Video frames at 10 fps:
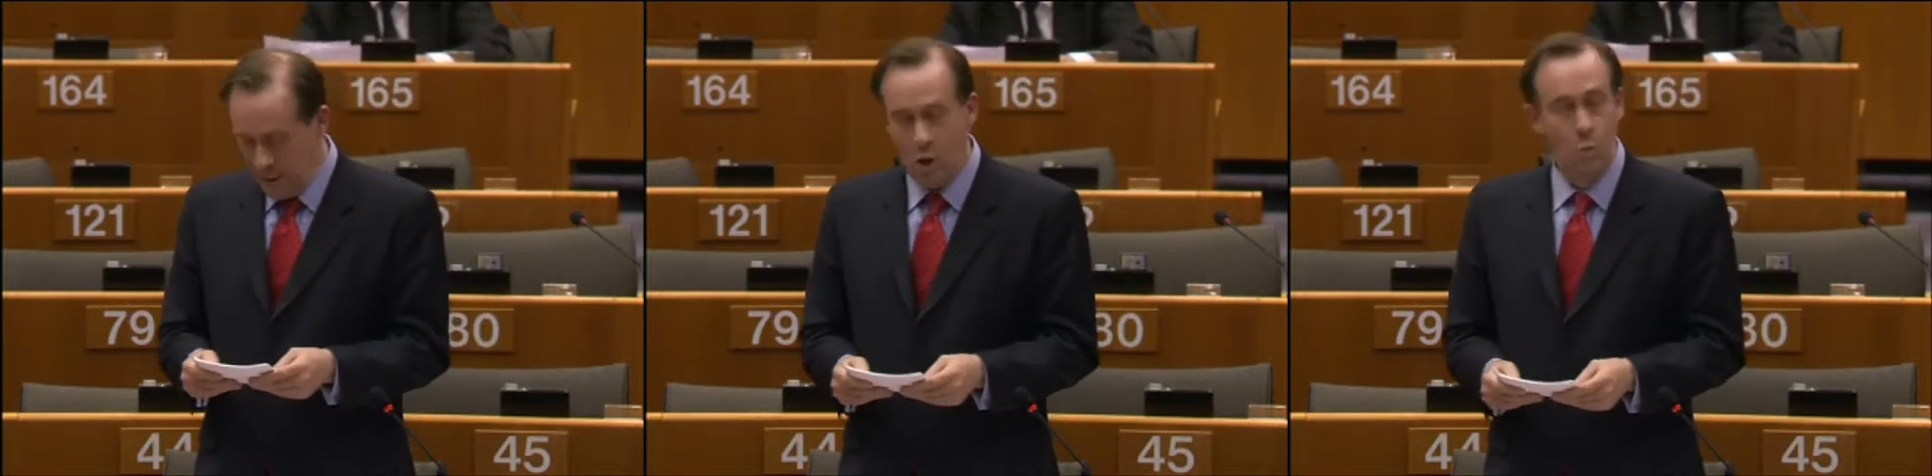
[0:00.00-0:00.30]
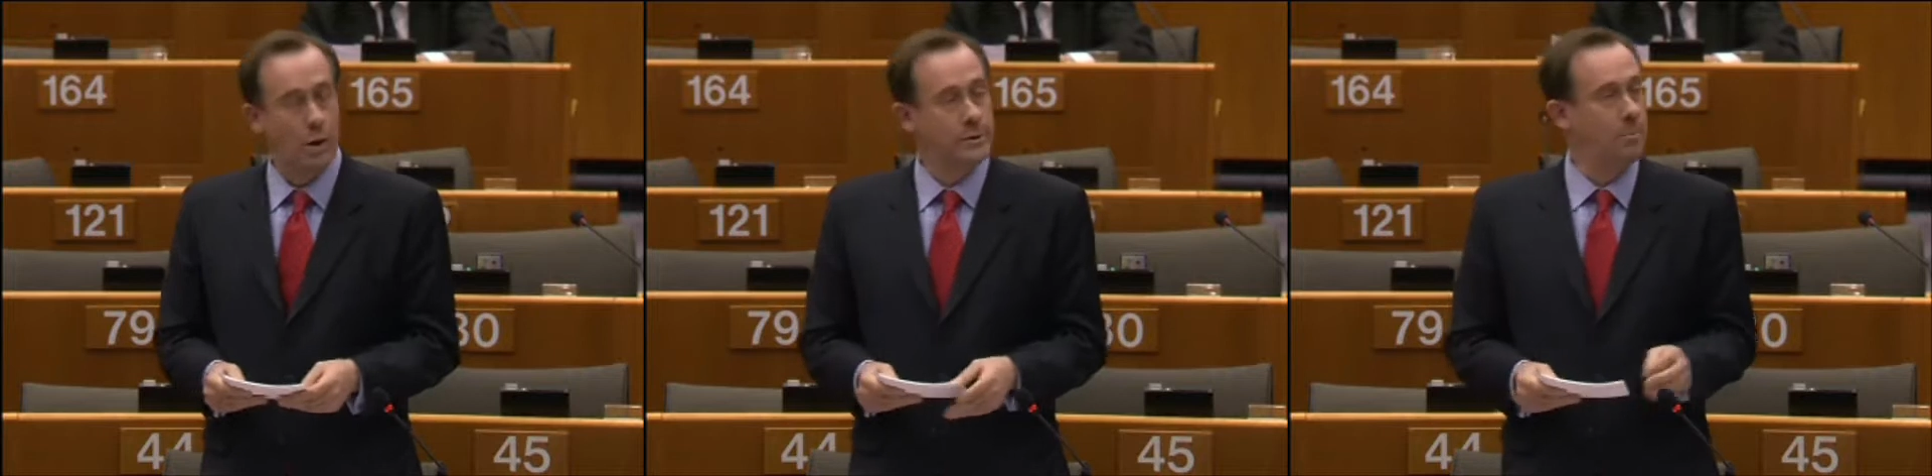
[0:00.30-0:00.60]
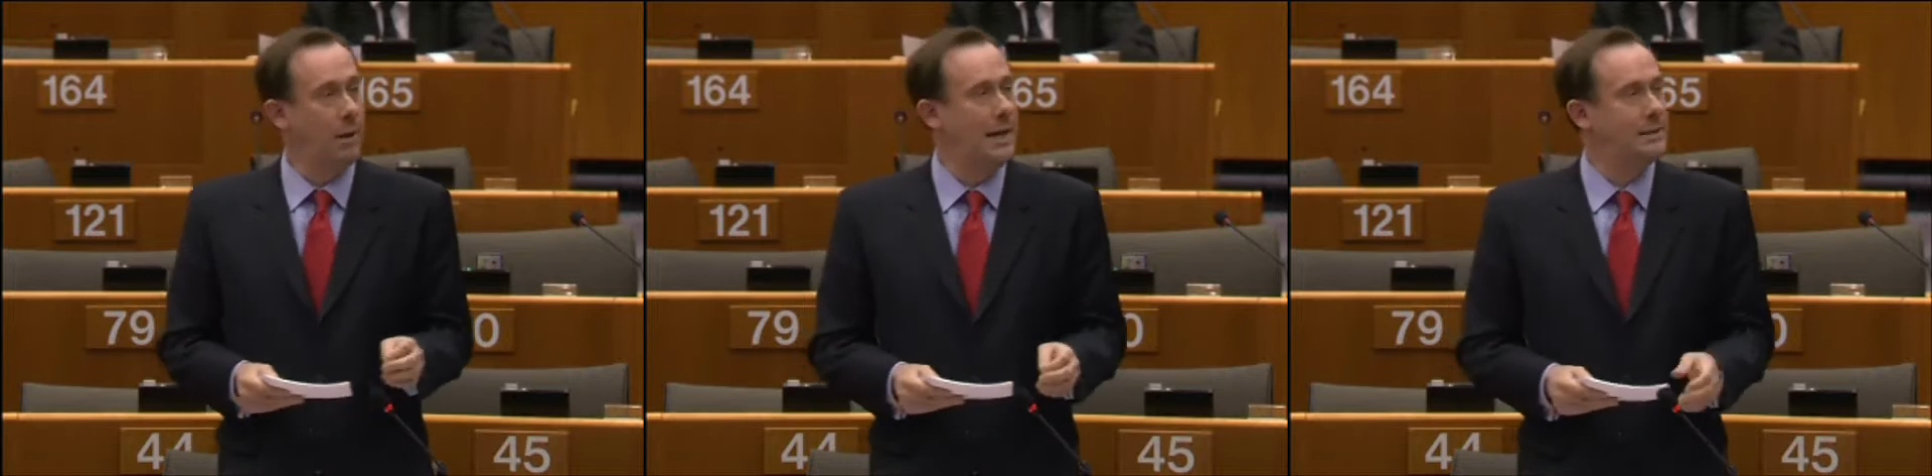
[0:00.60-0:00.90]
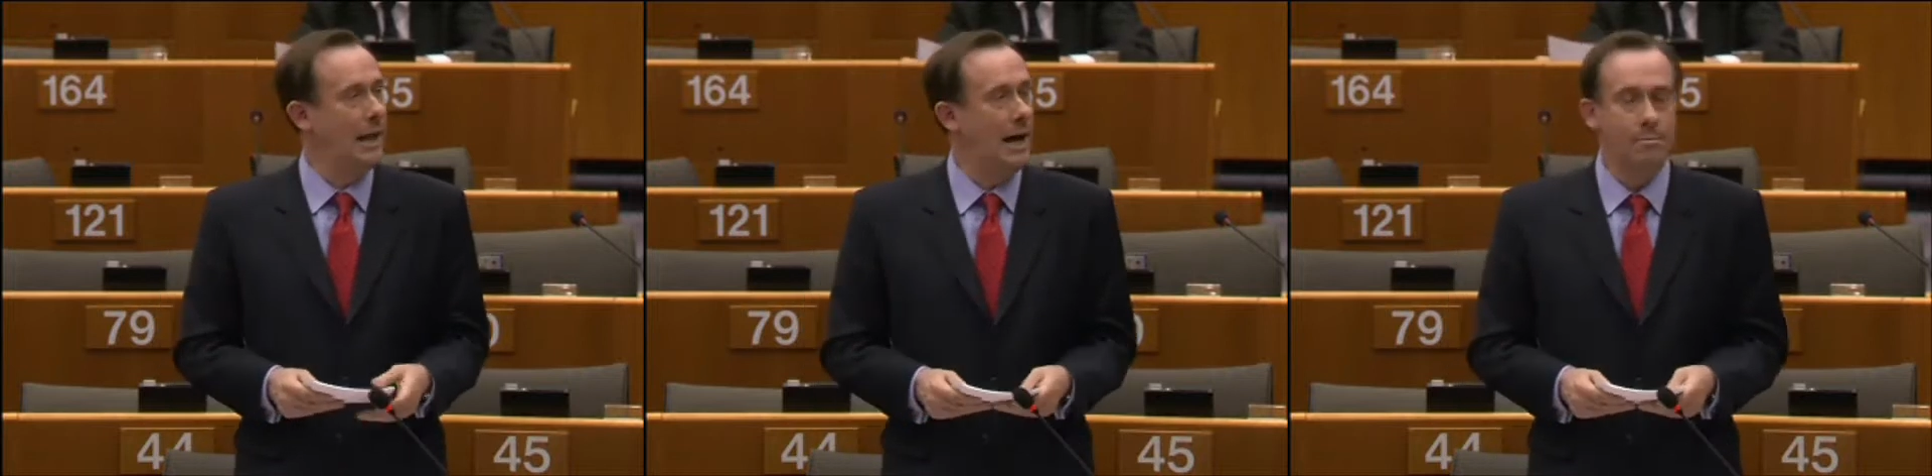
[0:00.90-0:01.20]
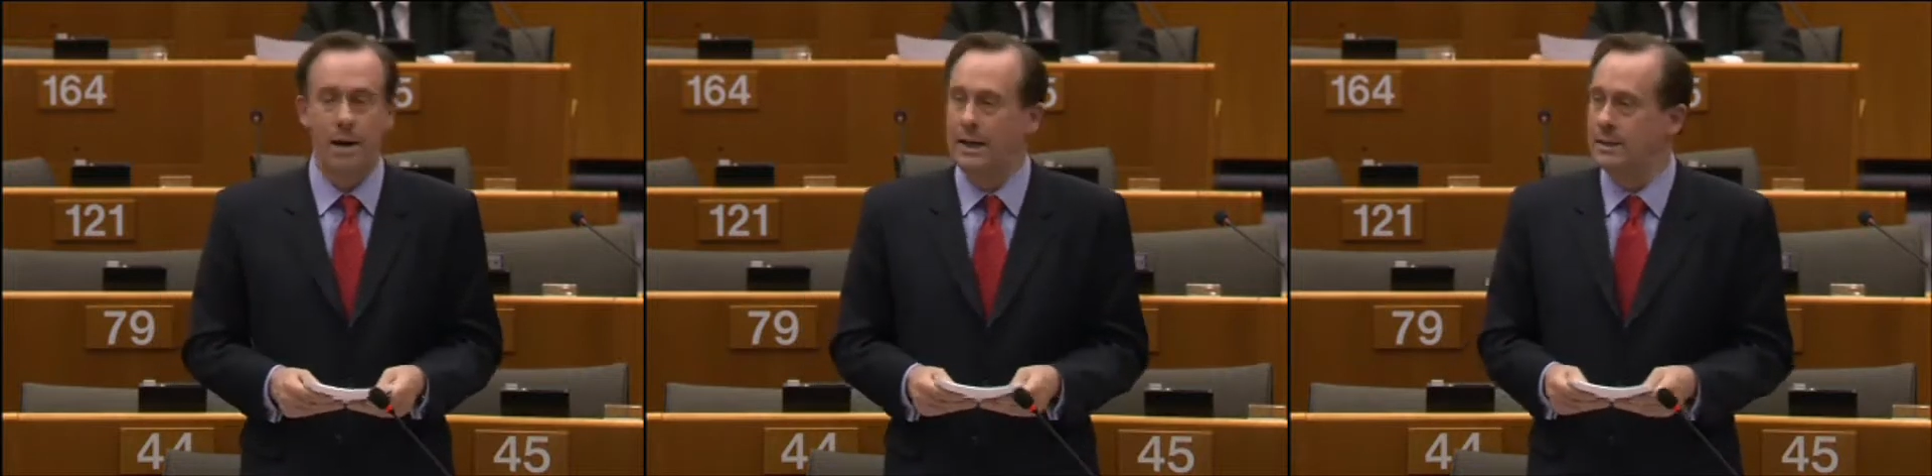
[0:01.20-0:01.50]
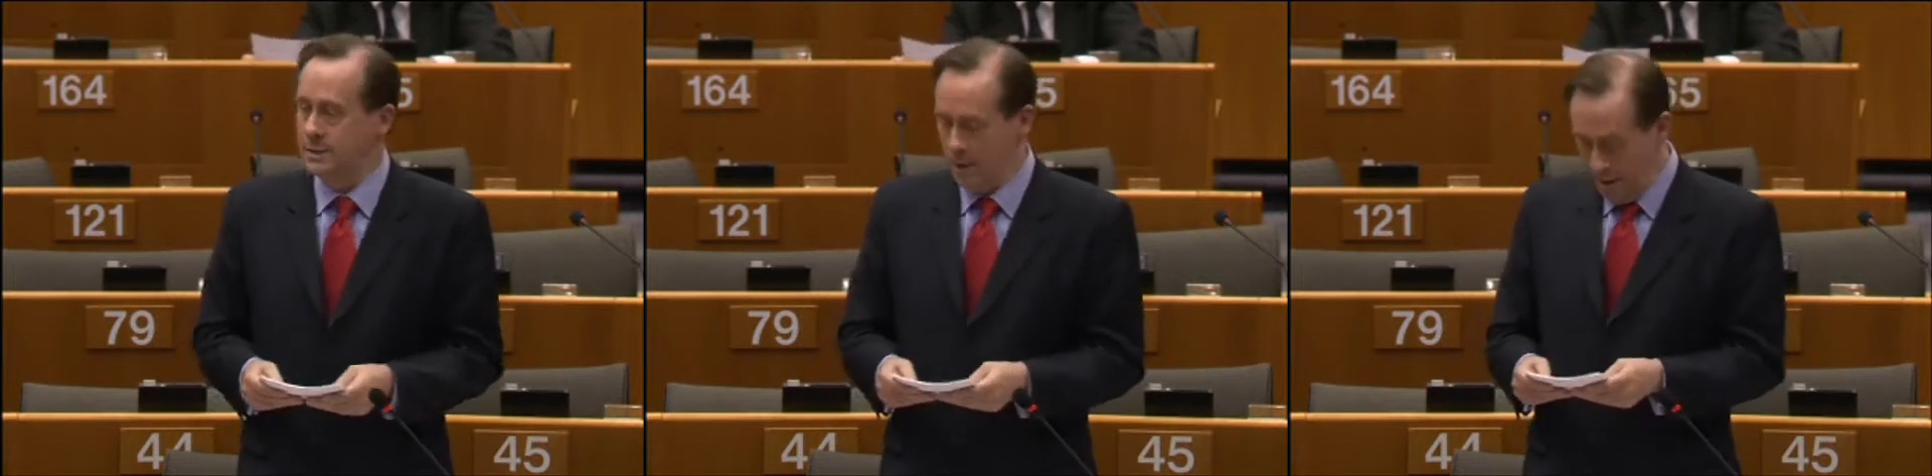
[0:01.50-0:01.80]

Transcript: who want to place landmines